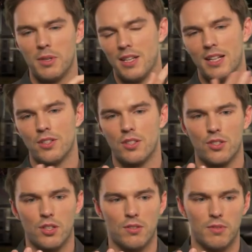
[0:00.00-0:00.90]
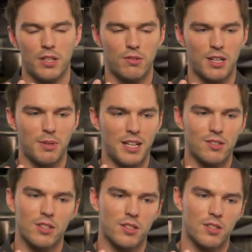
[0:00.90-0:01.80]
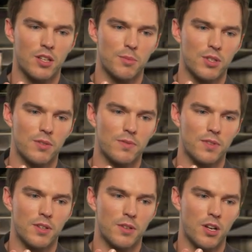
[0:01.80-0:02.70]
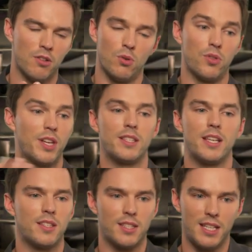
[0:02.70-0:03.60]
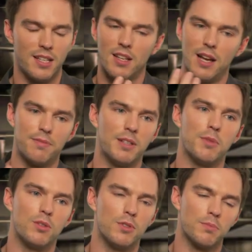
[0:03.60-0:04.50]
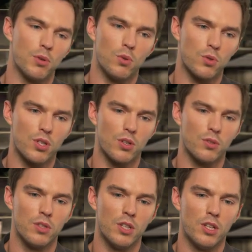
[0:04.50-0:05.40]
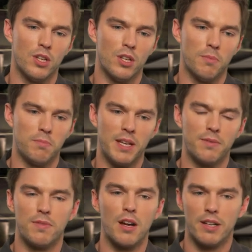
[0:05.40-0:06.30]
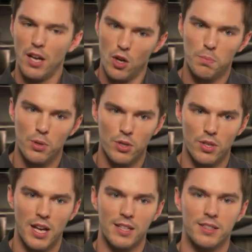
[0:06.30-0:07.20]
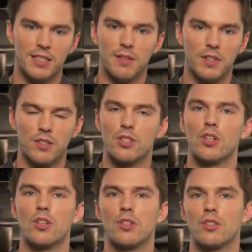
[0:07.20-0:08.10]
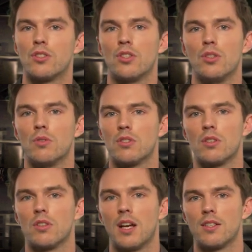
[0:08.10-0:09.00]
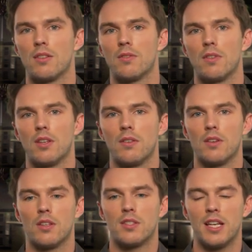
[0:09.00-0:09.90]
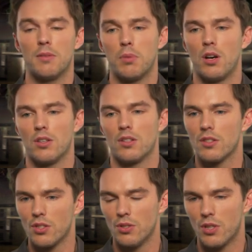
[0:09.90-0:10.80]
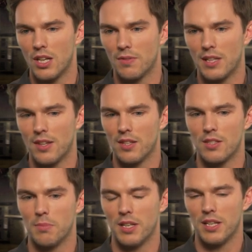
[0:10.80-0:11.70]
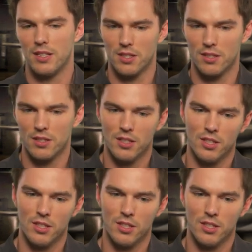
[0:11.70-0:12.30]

mean, Anya's such an incredible actress in terms of her authenticity in every moment, but also being very open and giving to to you as a as a, a scene partner. So you kind of get this ability to